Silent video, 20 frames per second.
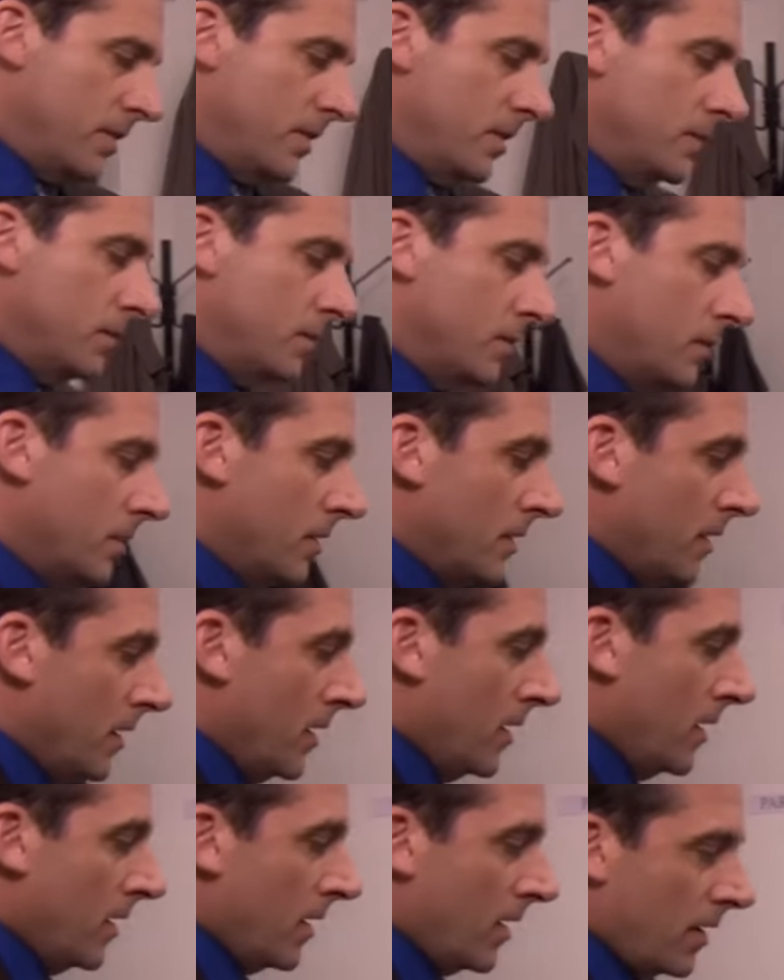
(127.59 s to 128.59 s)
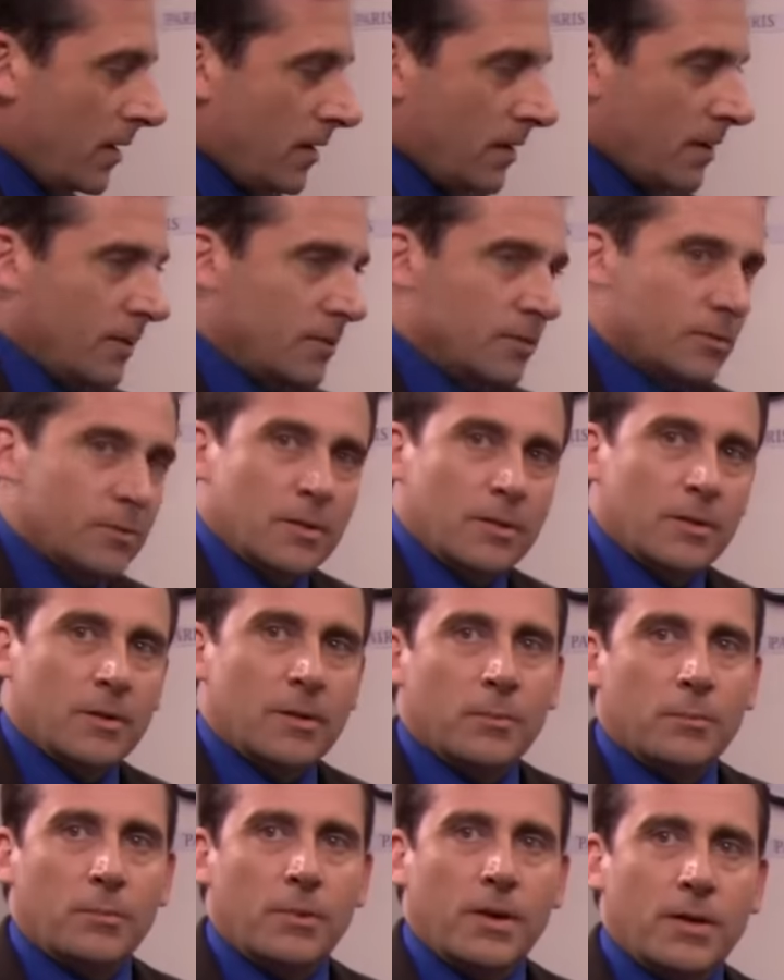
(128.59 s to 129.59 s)
of these on a nice
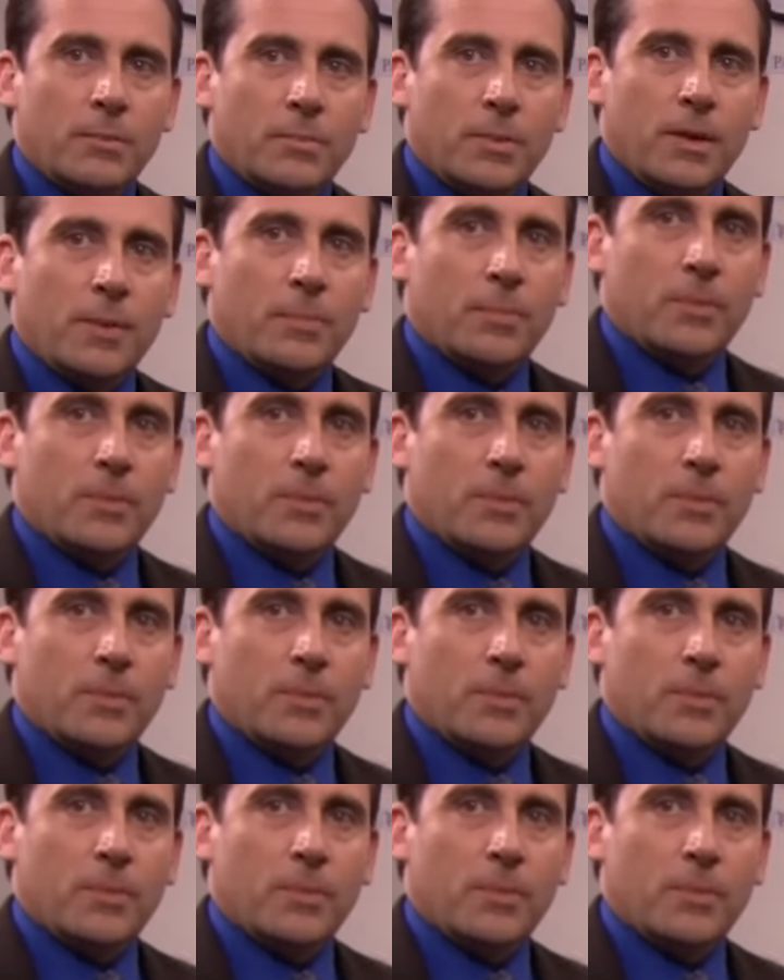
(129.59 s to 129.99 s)
bright